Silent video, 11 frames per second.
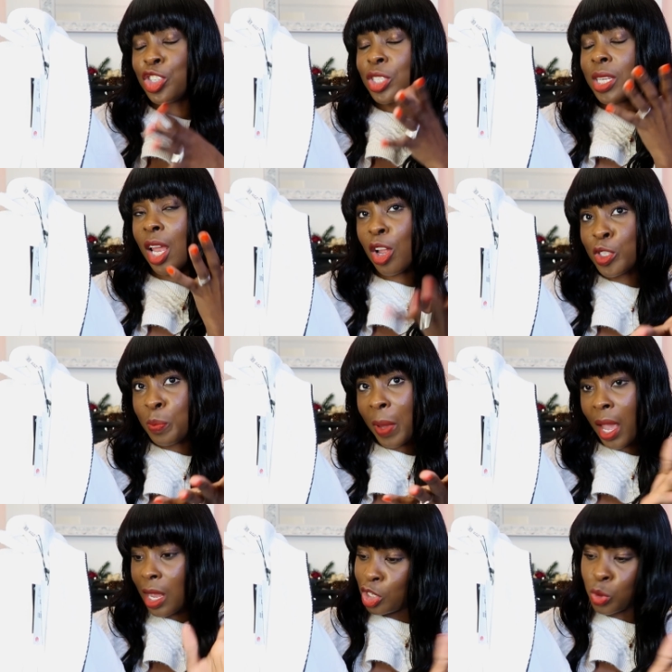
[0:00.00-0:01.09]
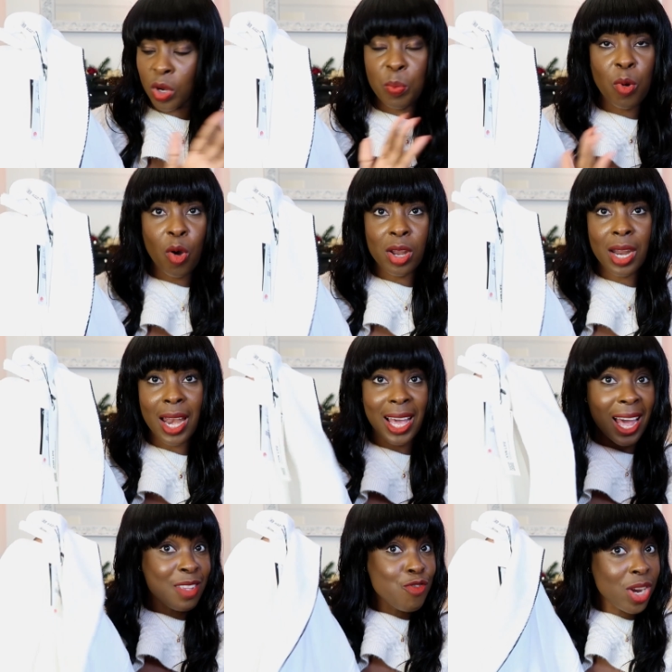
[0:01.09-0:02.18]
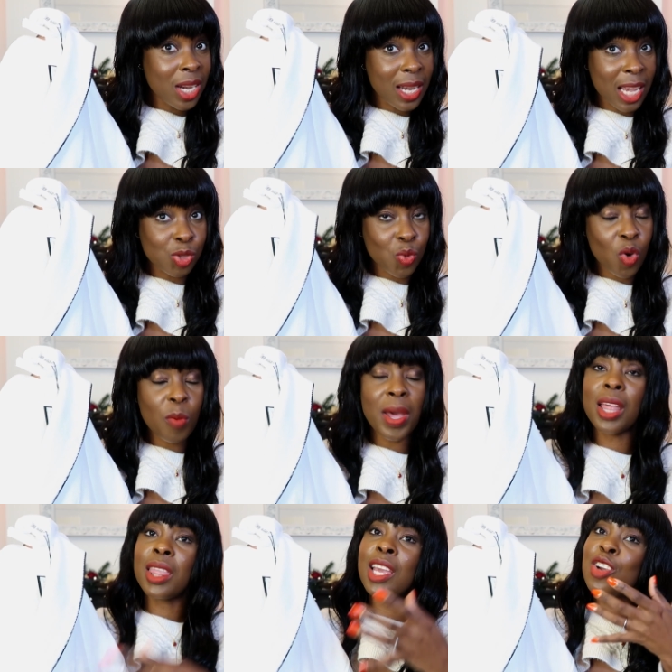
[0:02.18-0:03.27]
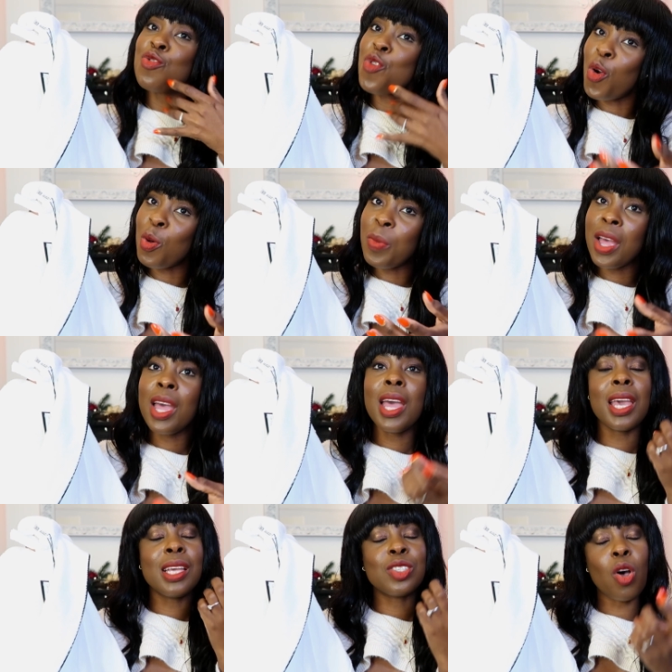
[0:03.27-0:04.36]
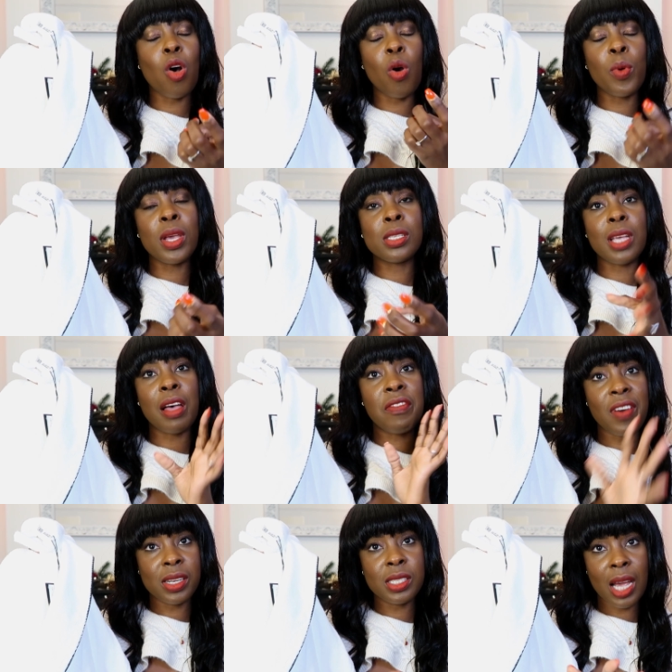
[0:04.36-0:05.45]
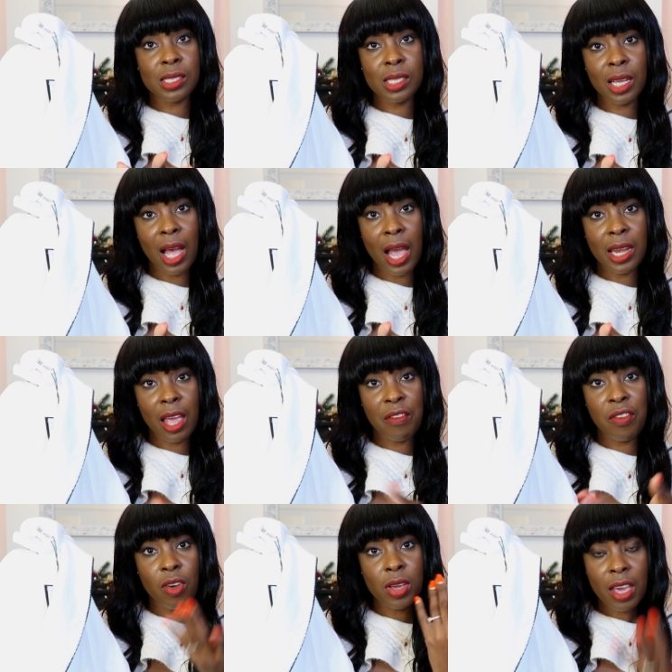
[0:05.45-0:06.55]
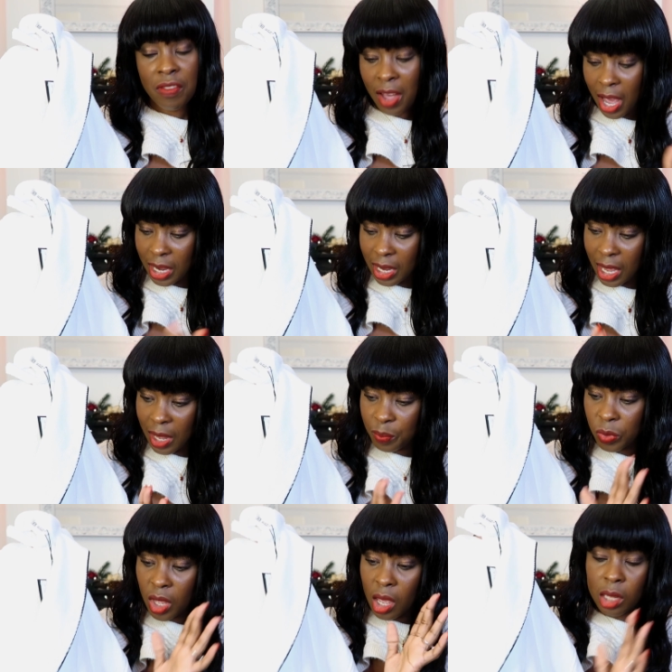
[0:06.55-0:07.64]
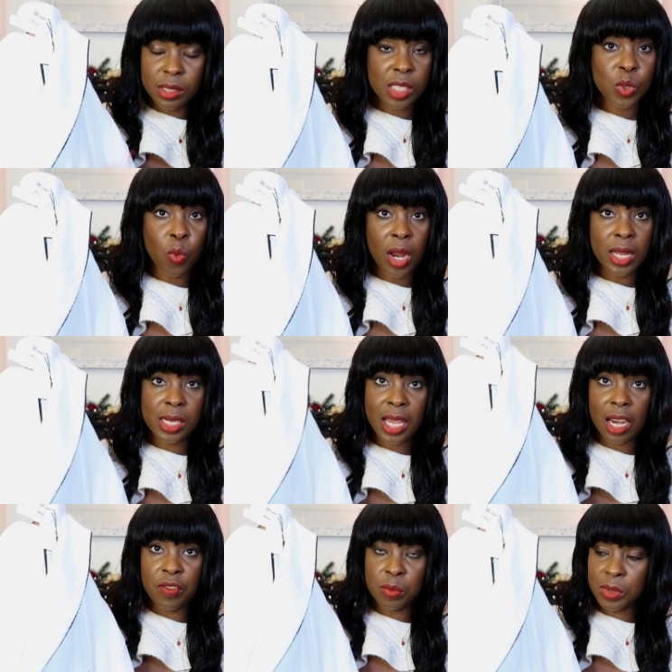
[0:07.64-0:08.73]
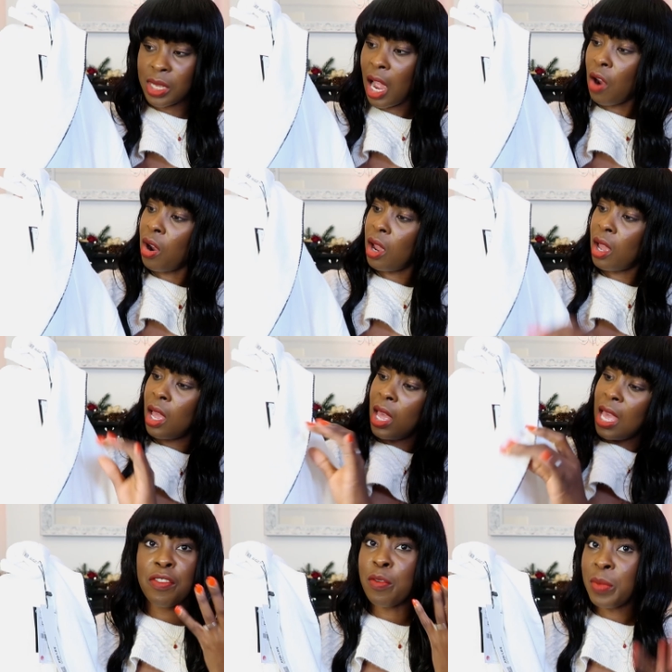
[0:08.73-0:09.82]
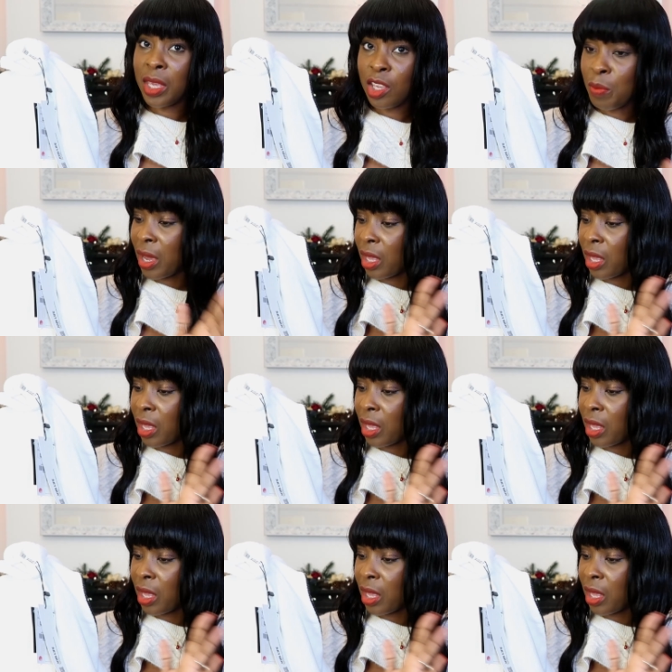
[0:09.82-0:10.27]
and you just get out of bed you just want to put on like a really nice robe and i think robe is always a fantastic idea for a gift idea this one i did get it from zara for me you